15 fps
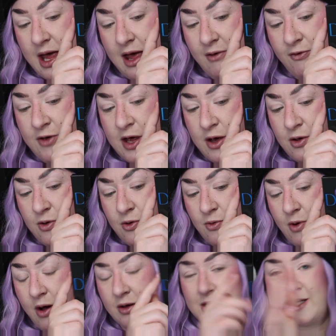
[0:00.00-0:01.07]
if
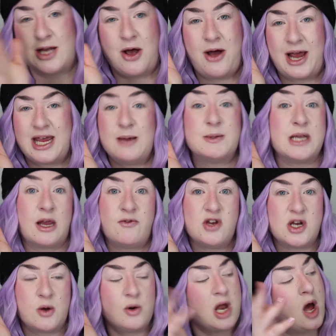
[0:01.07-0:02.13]
you also, I keep saying if you
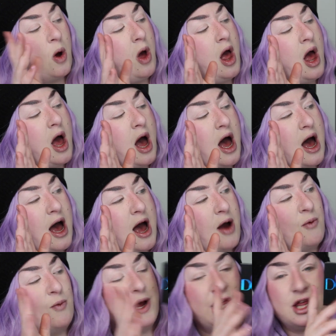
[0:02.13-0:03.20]
don't know,
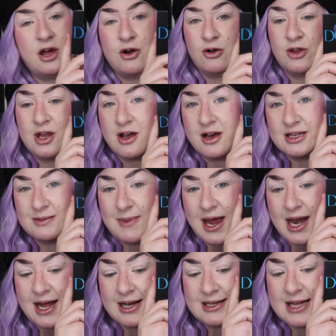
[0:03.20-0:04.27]
with Unearthly
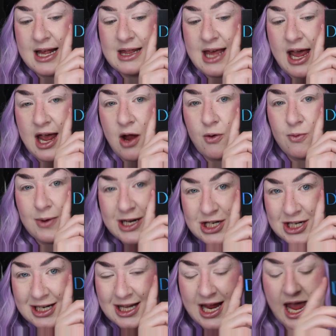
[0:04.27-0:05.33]
Cosmetics, they
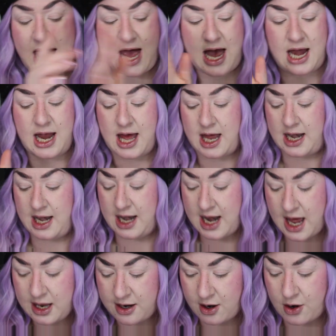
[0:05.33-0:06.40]
originally had
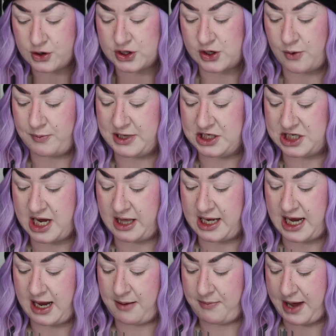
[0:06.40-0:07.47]
another Don't Be Jelly